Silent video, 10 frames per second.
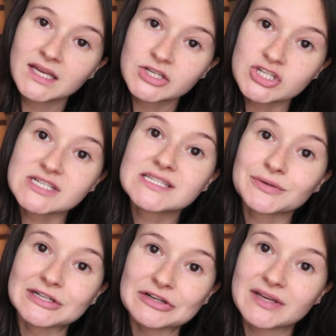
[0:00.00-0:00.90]
She's
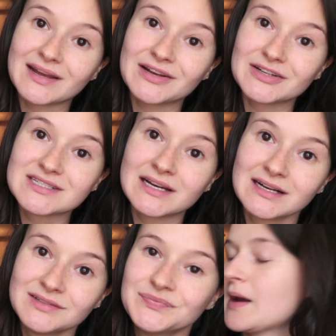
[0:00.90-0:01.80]
thrilled, can't y'all
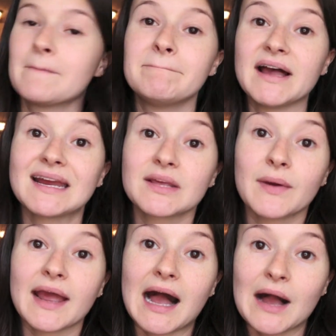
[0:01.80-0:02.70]
tell? But
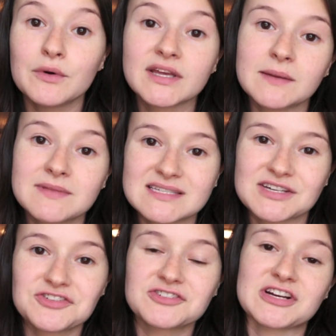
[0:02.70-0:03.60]
anyway, I will keep this
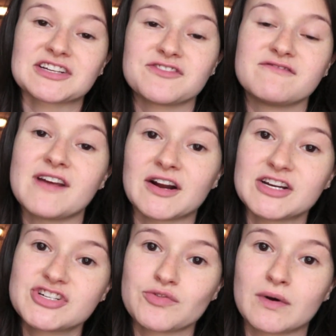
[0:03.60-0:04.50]
introduction very
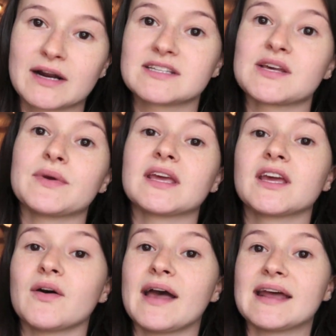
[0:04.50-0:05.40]
short so we can
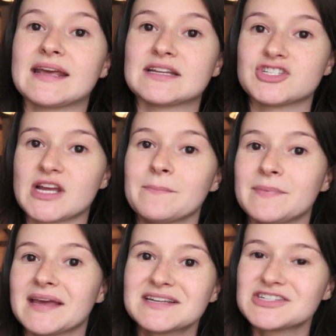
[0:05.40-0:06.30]
go ahead and jump
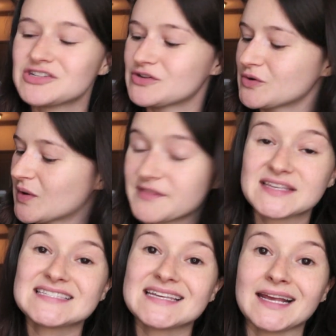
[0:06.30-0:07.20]
into the
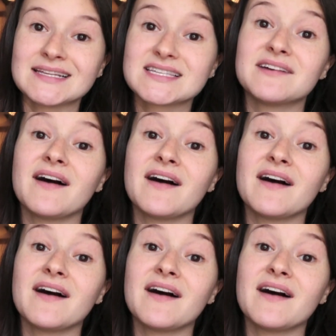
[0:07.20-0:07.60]
scenes of